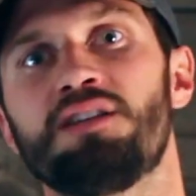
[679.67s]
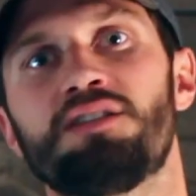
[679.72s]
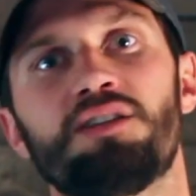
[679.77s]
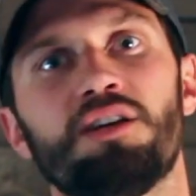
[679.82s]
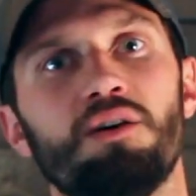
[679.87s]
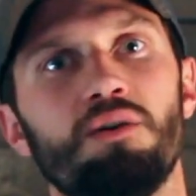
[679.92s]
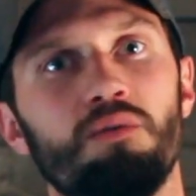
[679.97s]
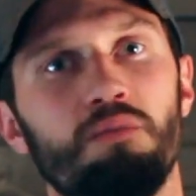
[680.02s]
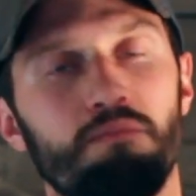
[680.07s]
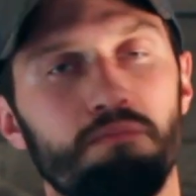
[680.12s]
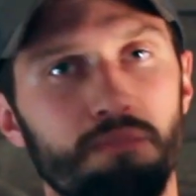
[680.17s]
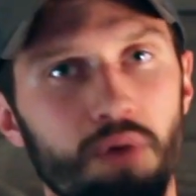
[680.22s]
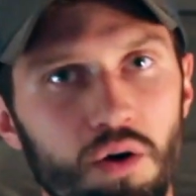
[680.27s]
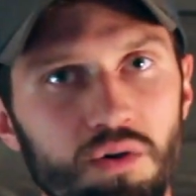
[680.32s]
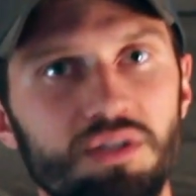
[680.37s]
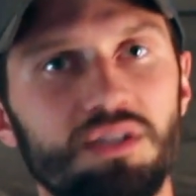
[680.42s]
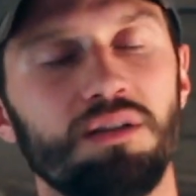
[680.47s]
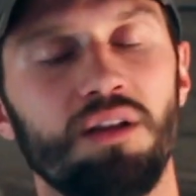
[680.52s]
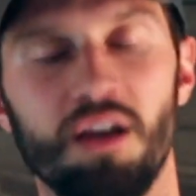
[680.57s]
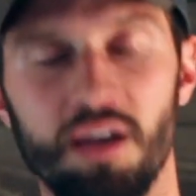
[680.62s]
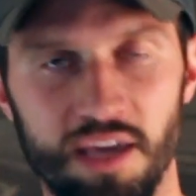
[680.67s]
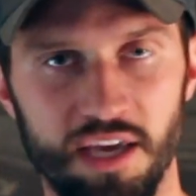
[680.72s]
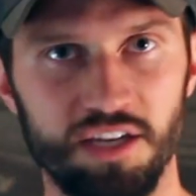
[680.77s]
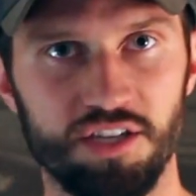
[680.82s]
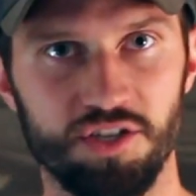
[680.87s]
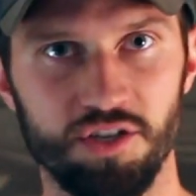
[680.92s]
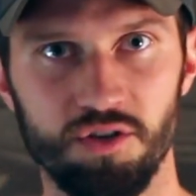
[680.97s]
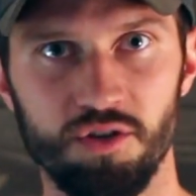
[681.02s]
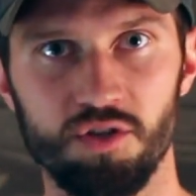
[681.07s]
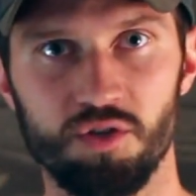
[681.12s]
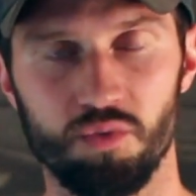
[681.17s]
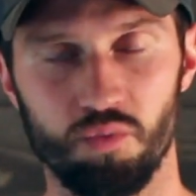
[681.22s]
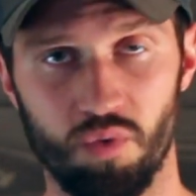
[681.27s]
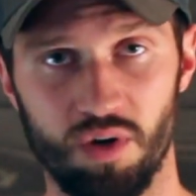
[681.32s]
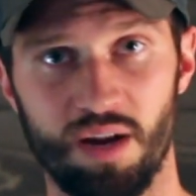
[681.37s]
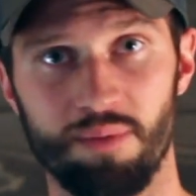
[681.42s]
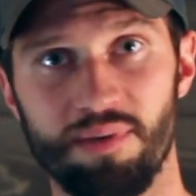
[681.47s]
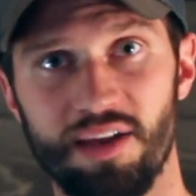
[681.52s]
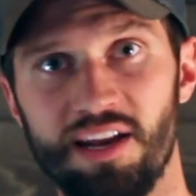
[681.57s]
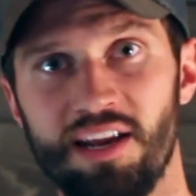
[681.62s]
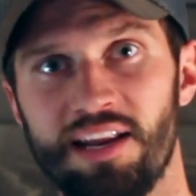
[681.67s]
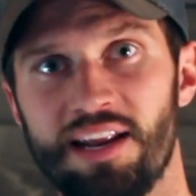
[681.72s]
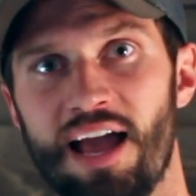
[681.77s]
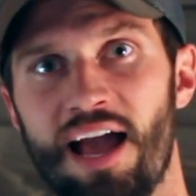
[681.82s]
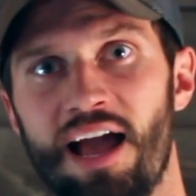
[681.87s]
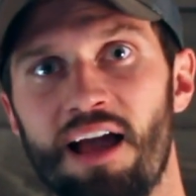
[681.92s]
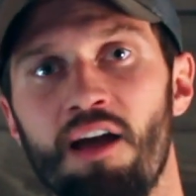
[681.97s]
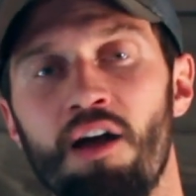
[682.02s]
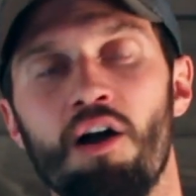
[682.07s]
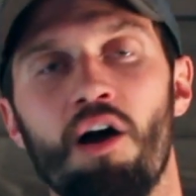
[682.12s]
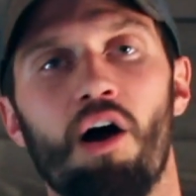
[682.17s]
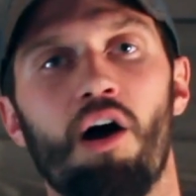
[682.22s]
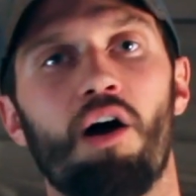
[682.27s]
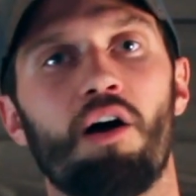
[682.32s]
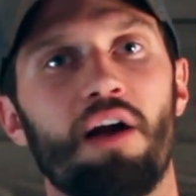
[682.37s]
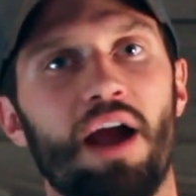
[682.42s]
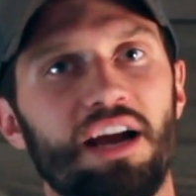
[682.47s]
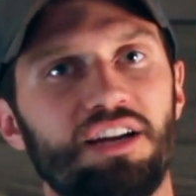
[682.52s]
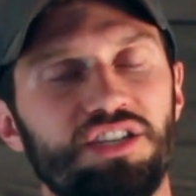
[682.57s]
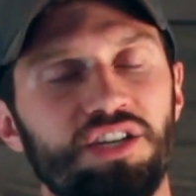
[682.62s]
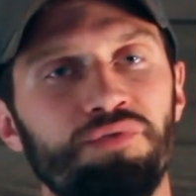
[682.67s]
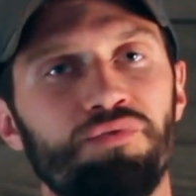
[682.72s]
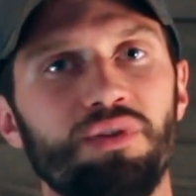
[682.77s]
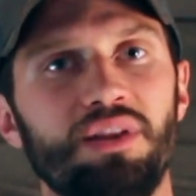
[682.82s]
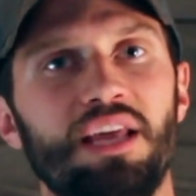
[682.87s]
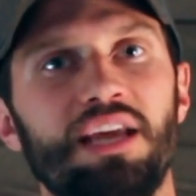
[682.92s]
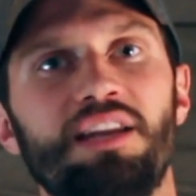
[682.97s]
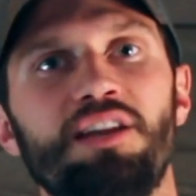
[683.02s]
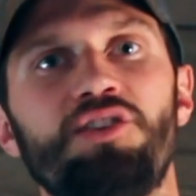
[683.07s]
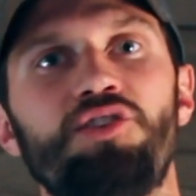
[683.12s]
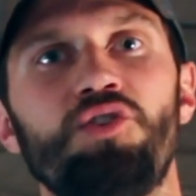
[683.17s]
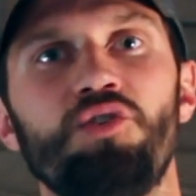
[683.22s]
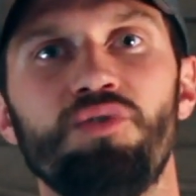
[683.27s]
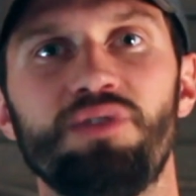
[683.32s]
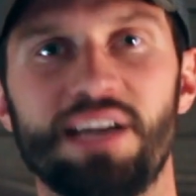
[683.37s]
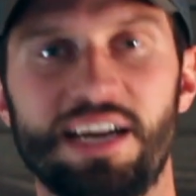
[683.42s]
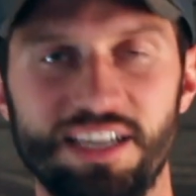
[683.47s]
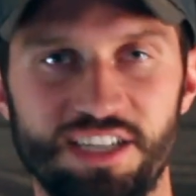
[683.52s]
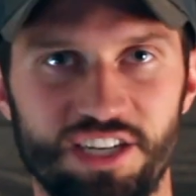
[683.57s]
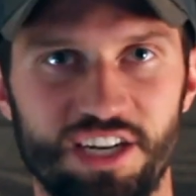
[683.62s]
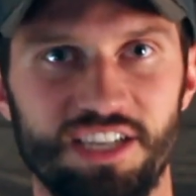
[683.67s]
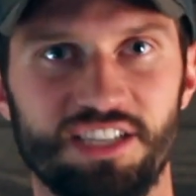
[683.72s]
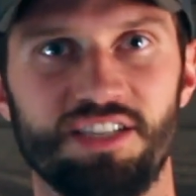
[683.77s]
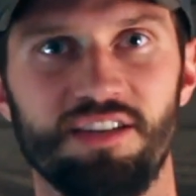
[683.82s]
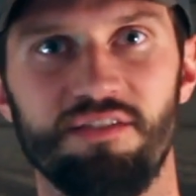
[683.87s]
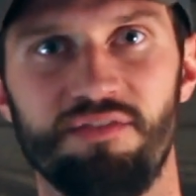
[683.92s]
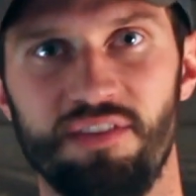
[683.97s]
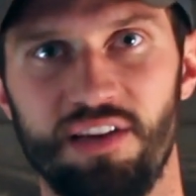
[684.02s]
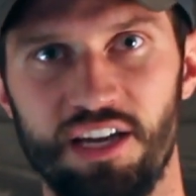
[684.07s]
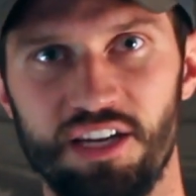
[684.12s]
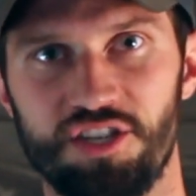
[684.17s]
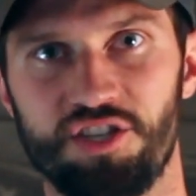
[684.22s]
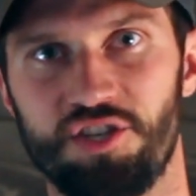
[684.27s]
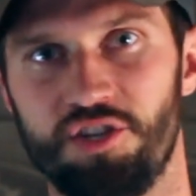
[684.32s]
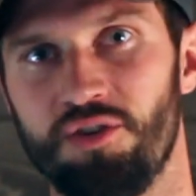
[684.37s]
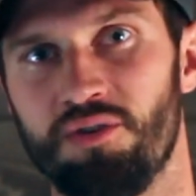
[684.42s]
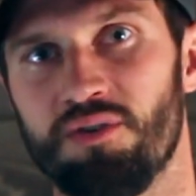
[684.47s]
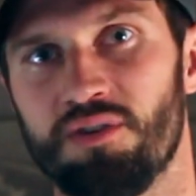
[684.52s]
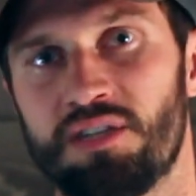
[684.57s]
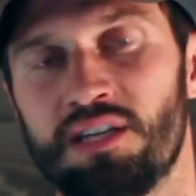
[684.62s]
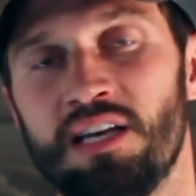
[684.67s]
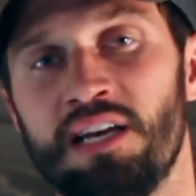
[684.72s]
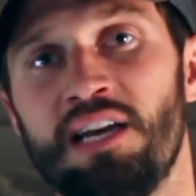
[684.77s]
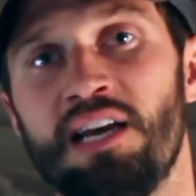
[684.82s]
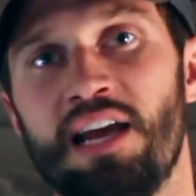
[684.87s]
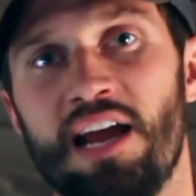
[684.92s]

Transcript: So most lung issues, what I'm getting at, are actually related to digestive issues.